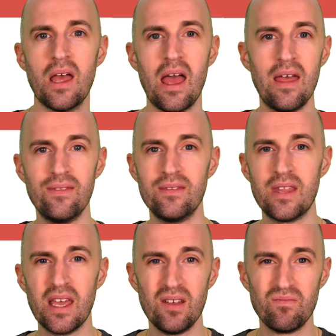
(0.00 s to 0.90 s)
and
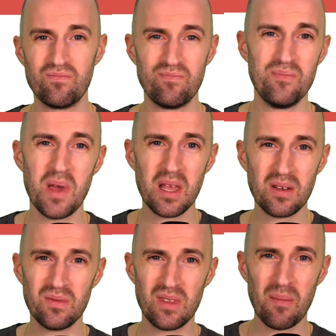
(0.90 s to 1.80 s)
they
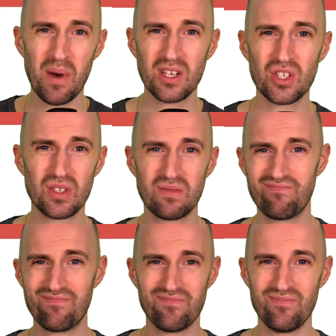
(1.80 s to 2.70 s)
might just
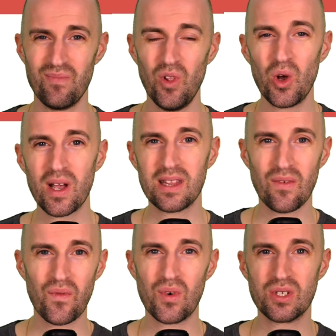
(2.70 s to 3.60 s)
look at the
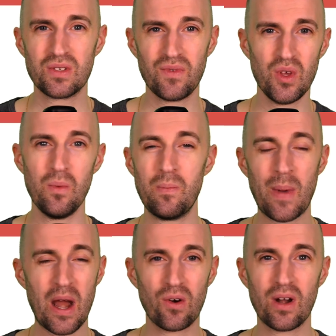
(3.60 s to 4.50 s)
first few
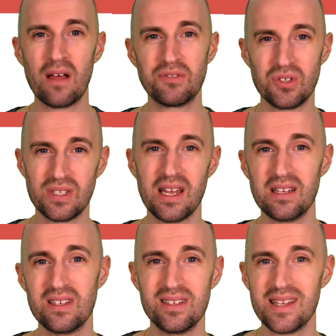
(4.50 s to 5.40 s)
paragraphs or
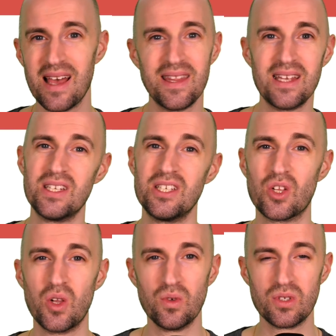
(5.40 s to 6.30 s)
sentences and then just
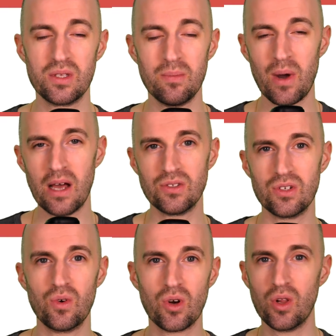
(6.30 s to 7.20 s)
close the
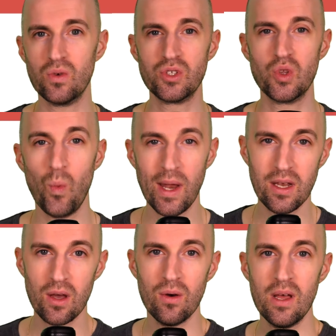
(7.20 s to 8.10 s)
browser or close the
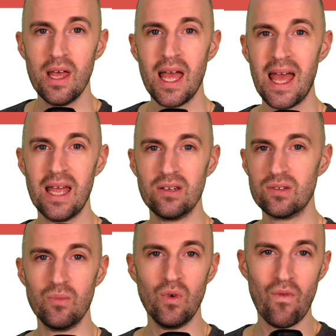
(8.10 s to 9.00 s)
window and
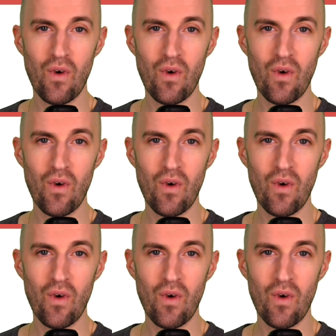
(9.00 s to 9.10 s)
move